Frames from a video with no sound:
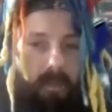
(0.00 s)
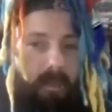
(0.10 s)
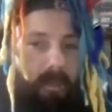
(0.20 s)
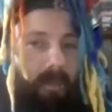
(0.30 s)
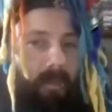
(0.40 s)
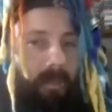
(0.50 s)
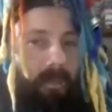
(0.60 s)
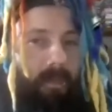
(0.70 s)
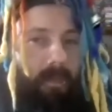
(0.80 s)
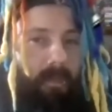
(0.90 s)

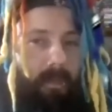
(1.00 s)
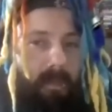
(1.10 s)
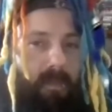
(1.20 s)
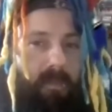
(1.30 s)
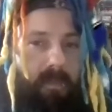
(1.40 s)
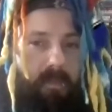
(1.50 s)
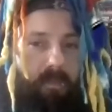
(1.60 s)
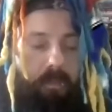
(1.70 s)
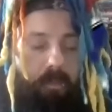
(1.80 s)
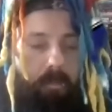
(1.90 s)

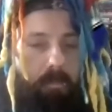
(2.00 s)
This person isn't speaking.